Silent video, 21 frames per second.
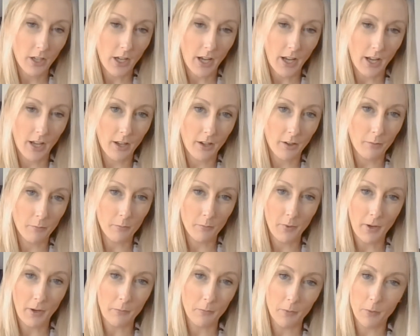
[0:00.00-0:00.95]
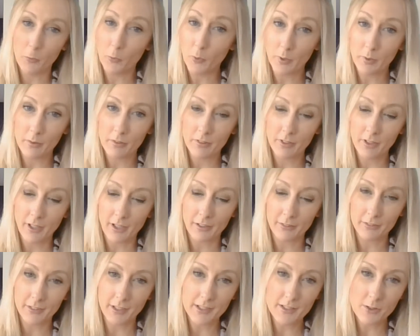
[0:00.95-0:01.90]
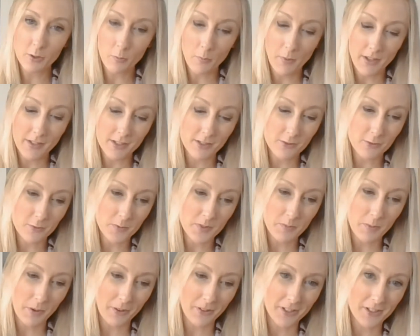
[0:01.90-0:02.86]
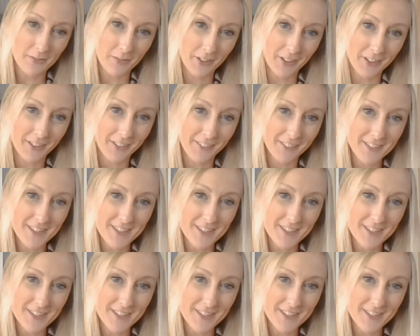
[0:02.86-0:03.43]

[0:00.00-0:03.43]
That's your message from Spirit, Virgo.